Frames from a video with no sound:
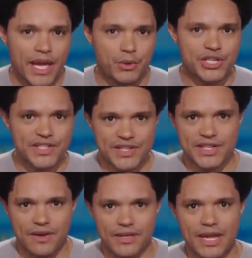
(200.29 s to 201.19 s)
It was just
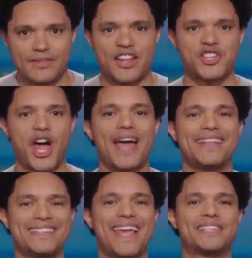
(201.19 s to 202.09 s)
discovered that
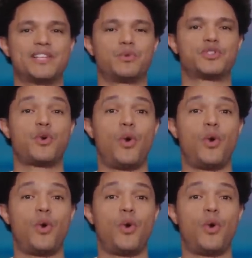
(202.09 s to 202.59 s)
China tested what's